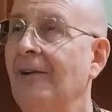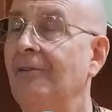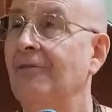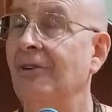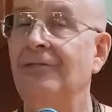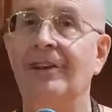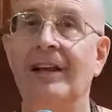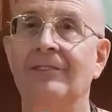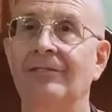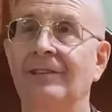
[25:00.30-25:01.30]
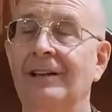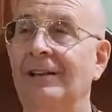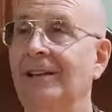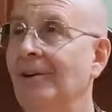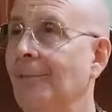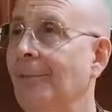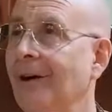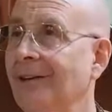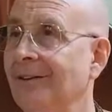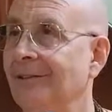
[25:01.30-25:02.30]
Just as it did the
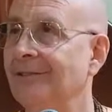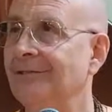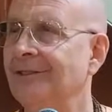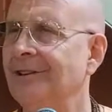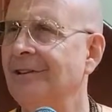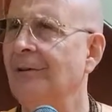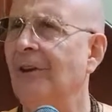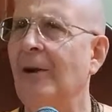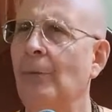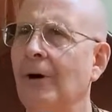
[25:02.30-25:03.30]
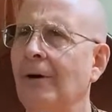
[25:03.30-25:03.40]
Pandavas. You know, they weren't